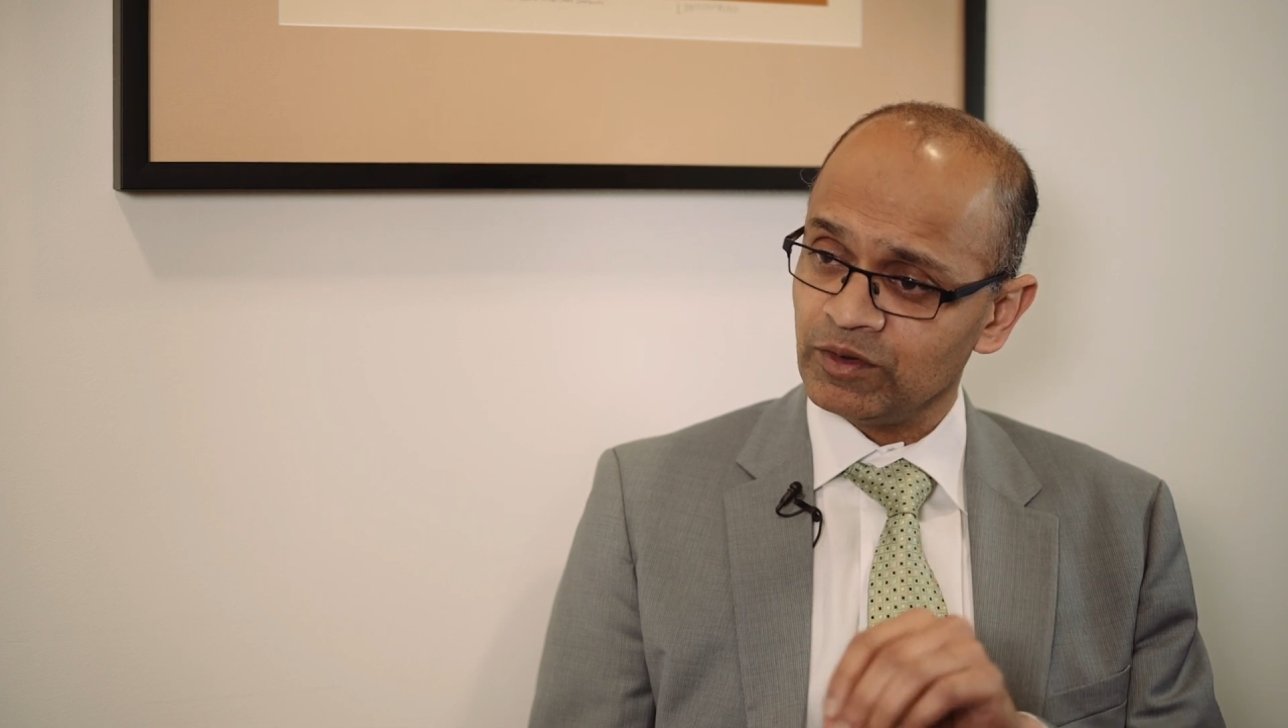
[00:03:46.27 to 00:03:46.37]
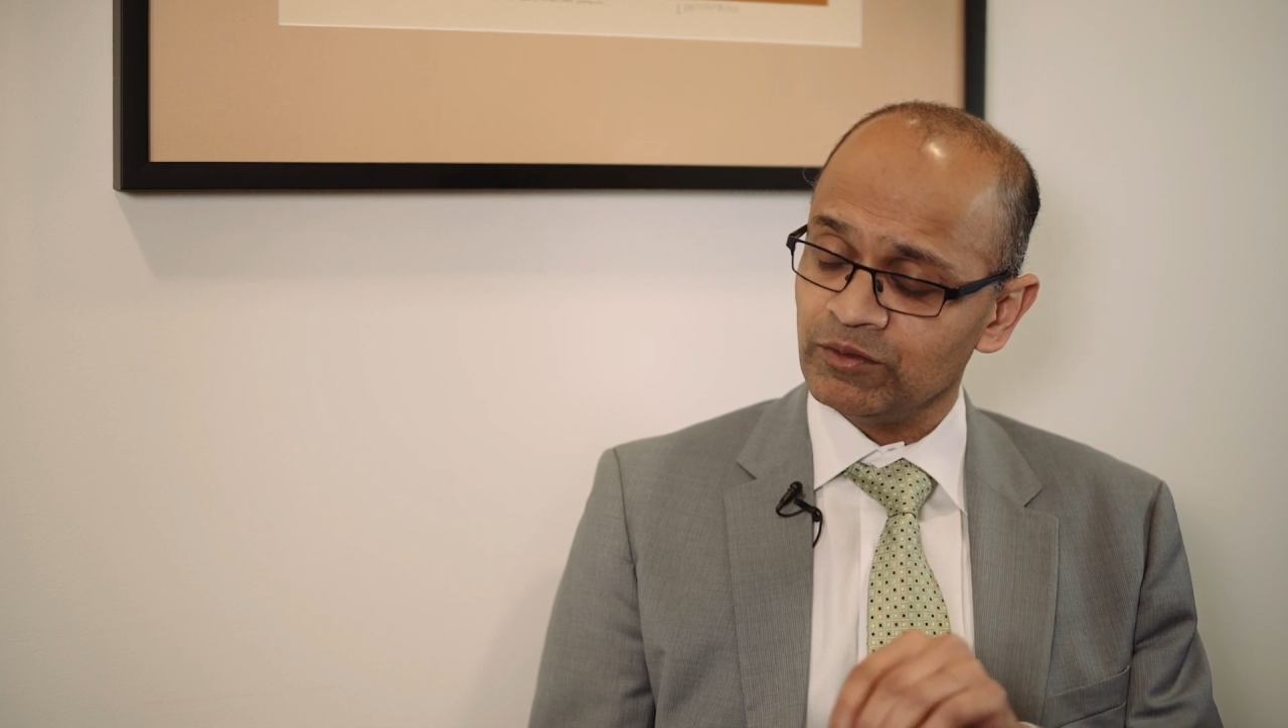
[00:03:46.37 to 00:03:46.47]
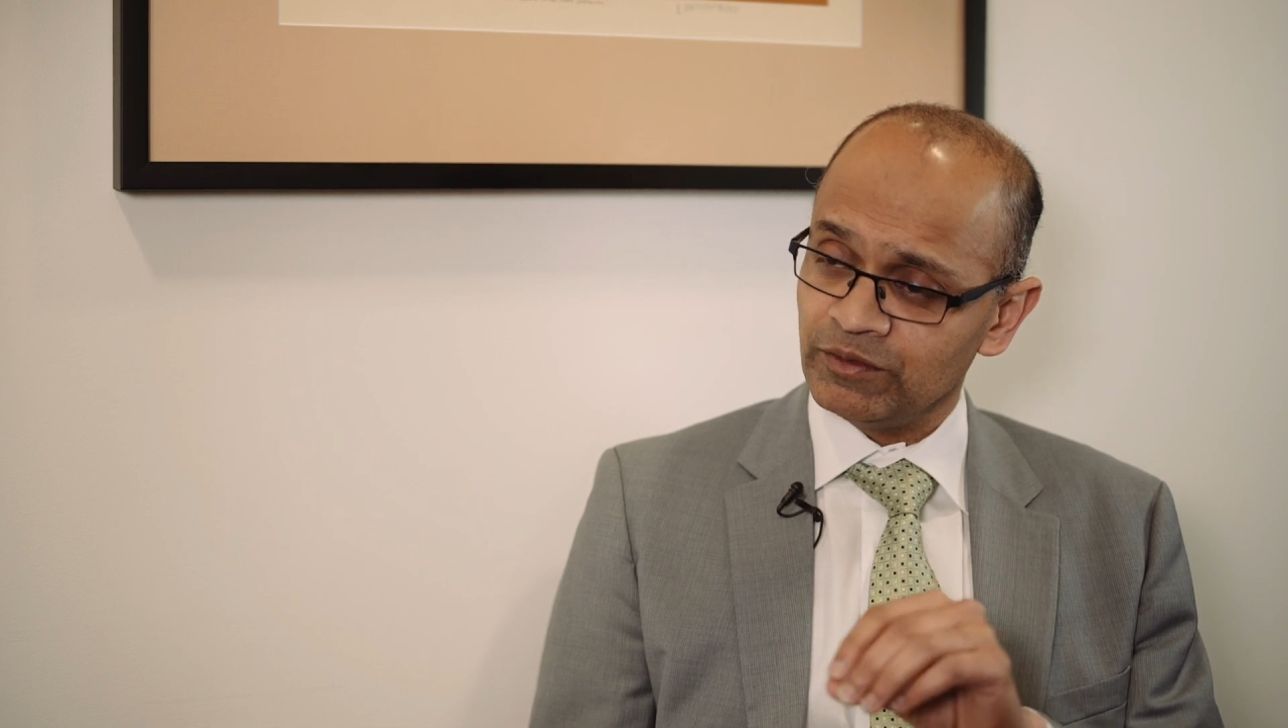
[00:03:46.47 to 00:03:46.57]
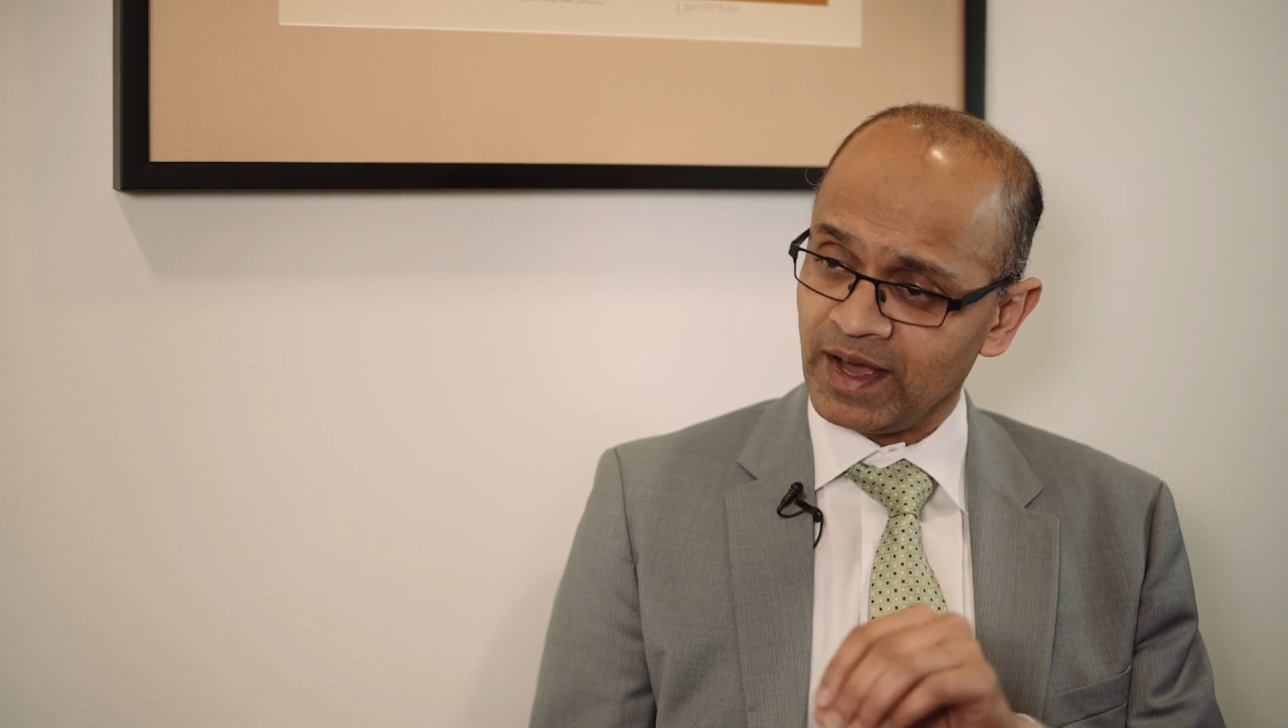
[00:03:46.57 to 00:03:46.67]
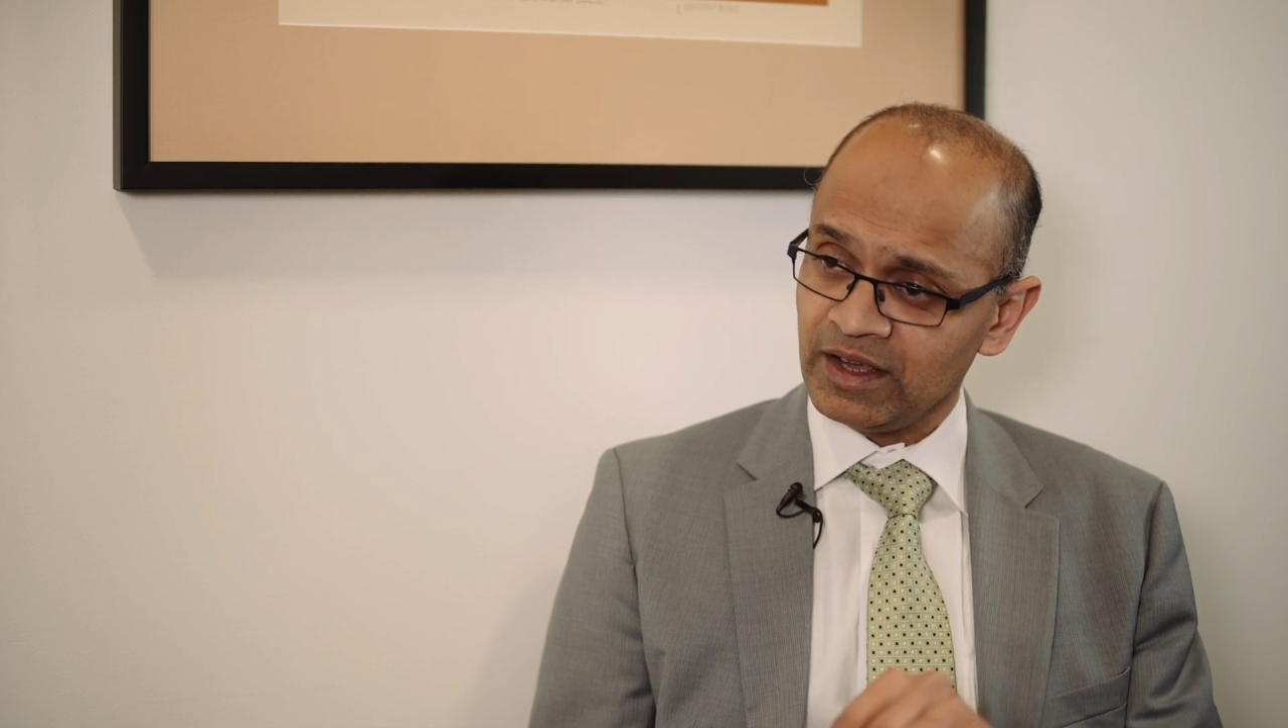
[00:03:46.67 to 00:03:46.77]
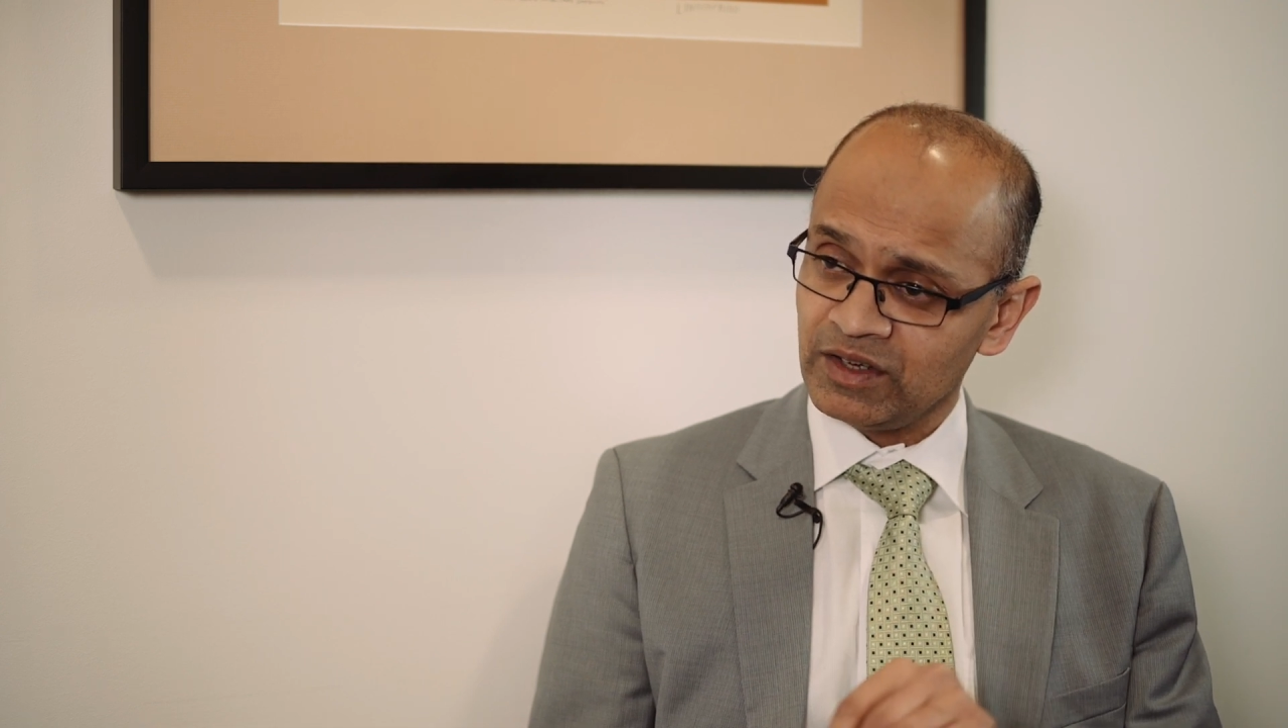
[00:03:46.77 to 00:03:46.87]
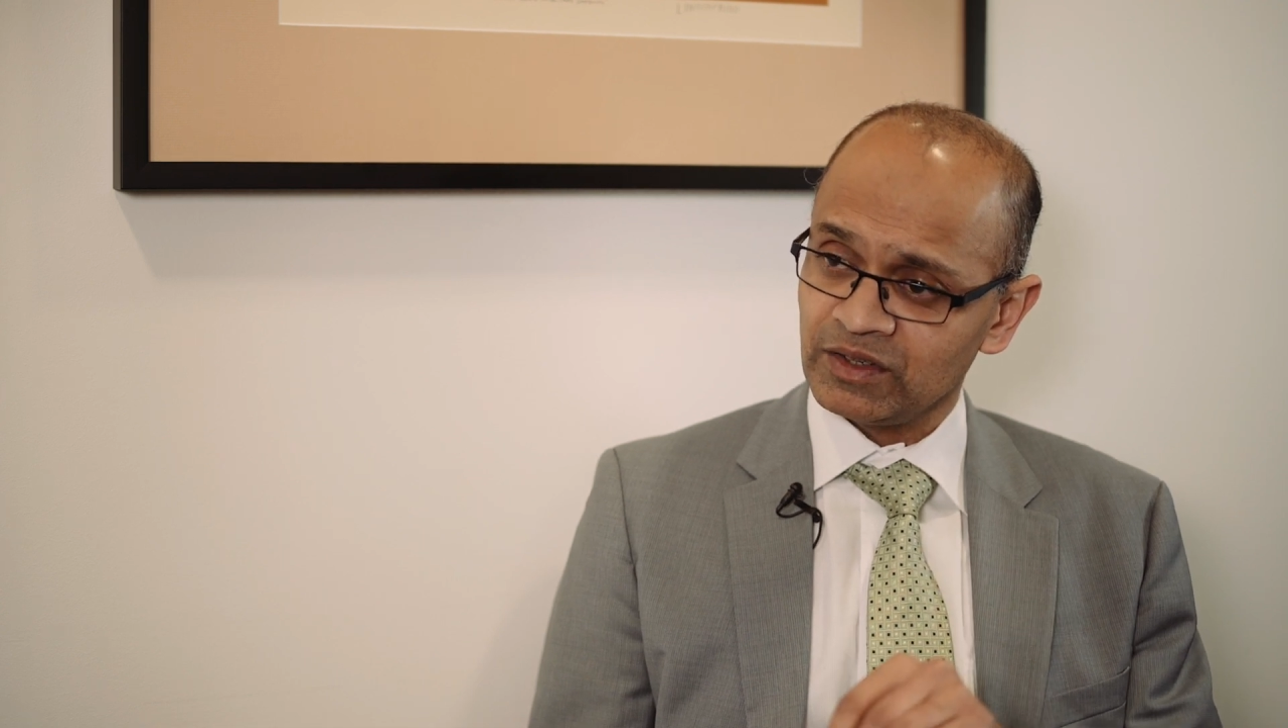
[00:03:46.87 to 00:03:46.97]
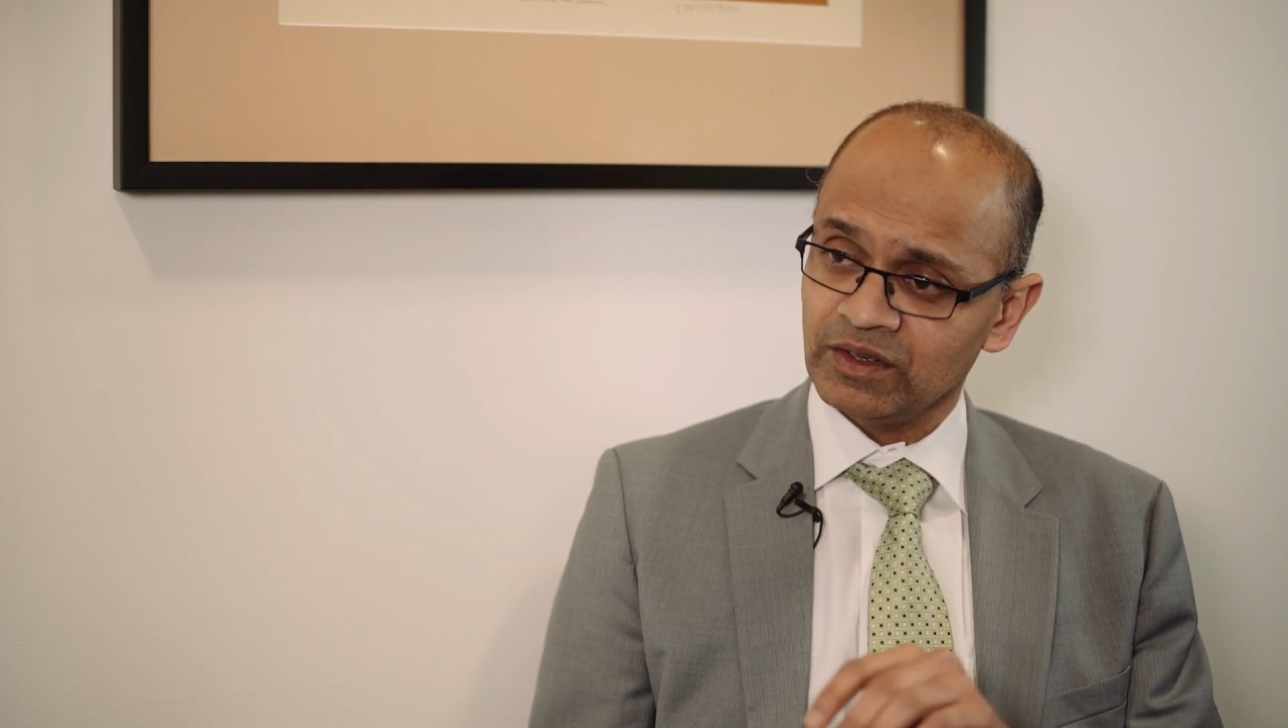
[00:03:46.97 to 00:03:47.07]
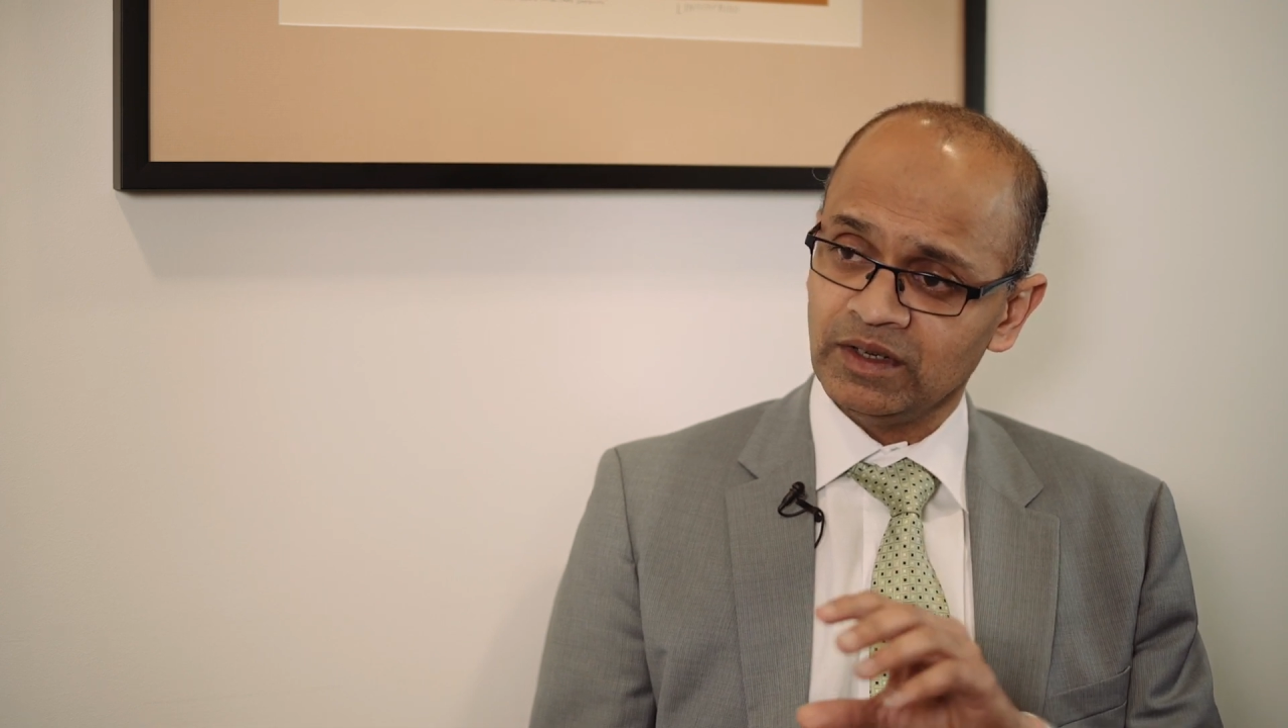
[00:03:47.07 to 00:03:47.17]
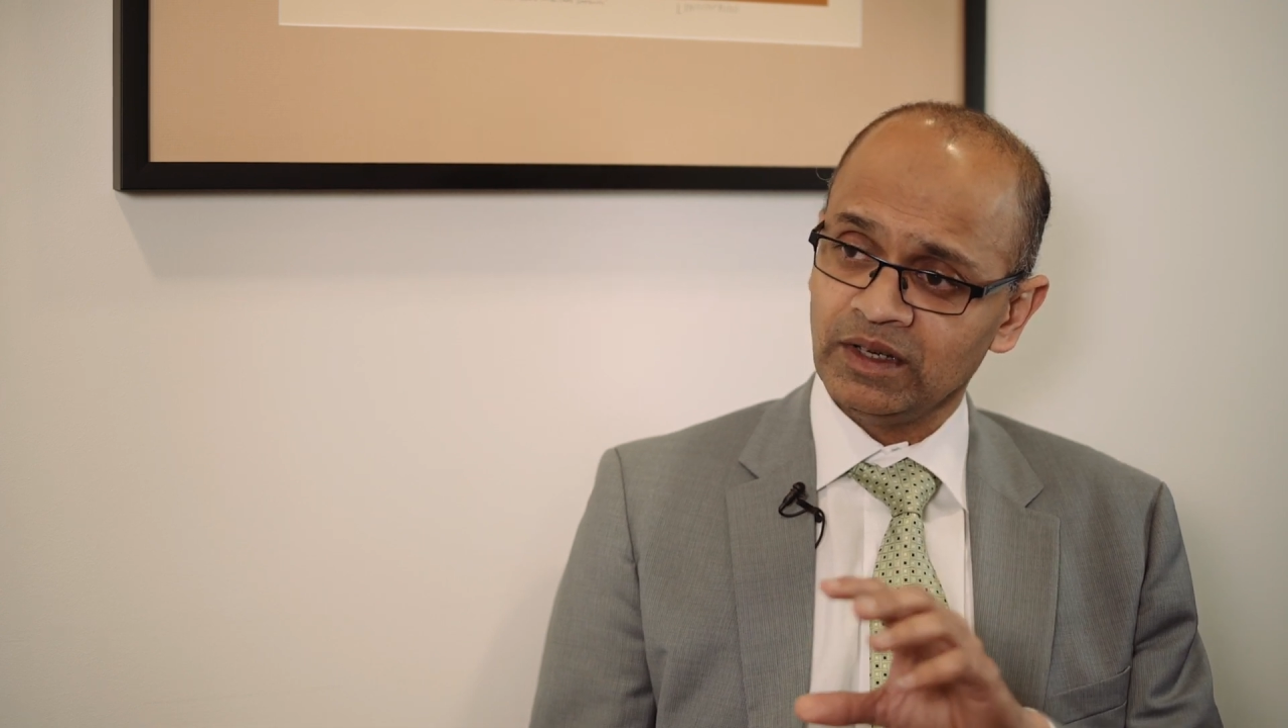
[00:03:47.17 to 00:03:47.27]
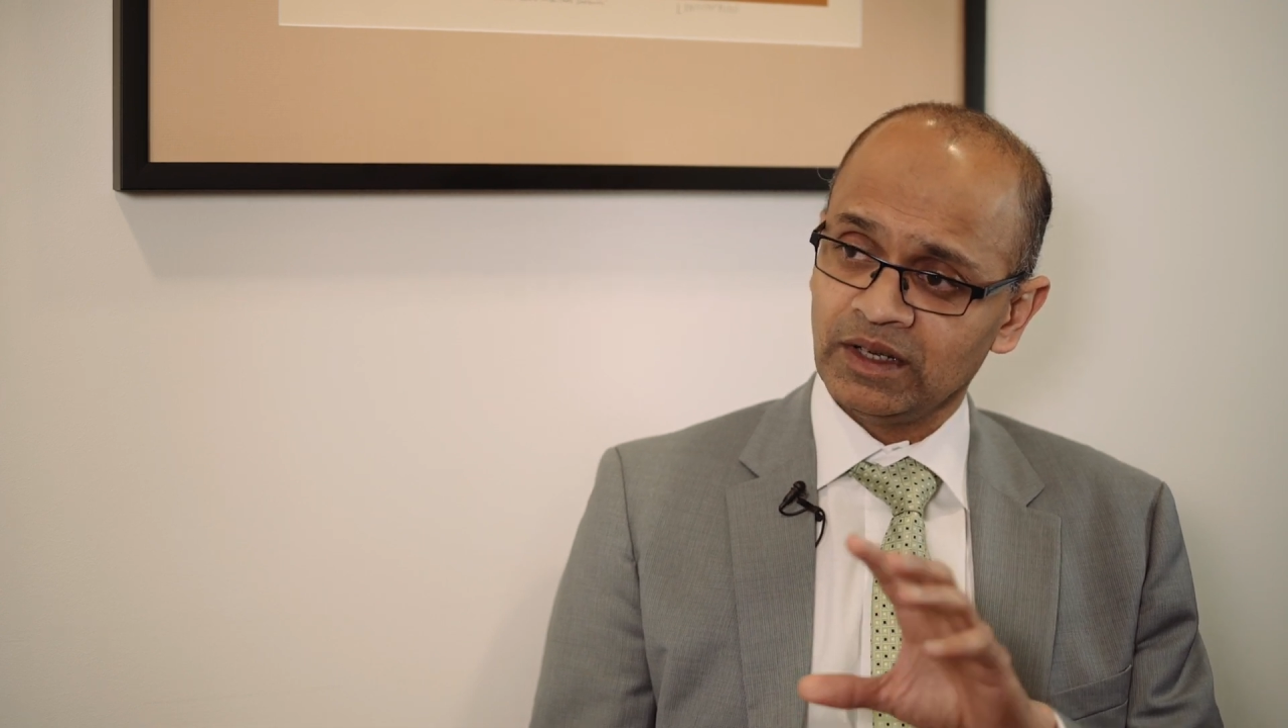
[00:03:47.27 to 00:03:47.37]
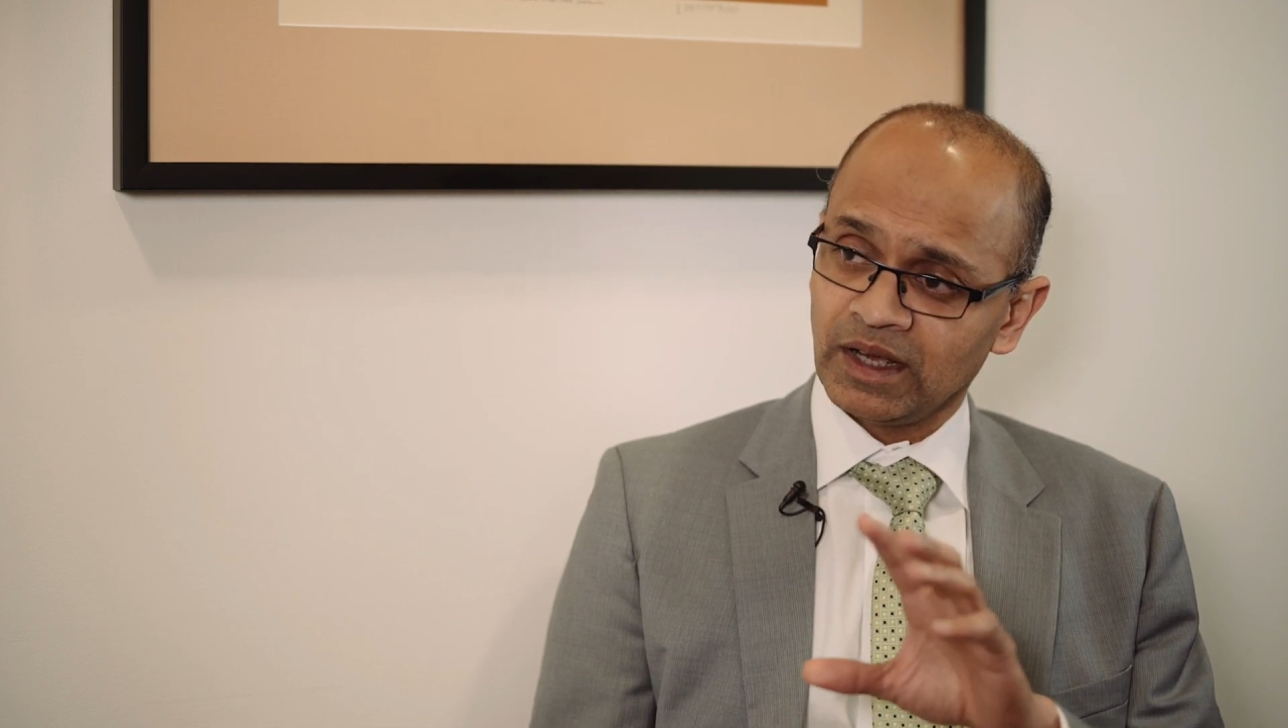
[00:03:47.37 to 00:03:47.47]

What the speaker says: invasion